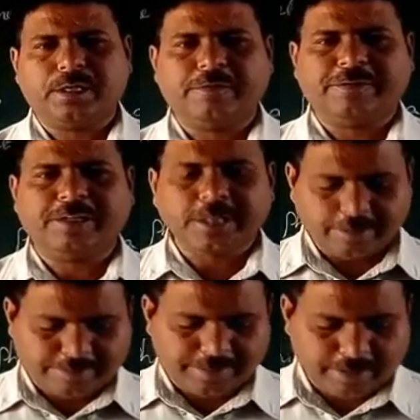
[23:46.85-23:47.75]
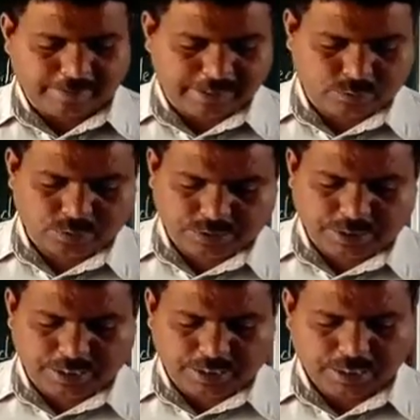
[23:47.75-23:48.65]
in Philadelphia where she was
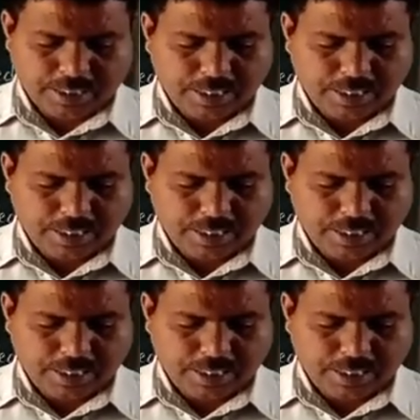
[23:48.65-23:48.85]
studying.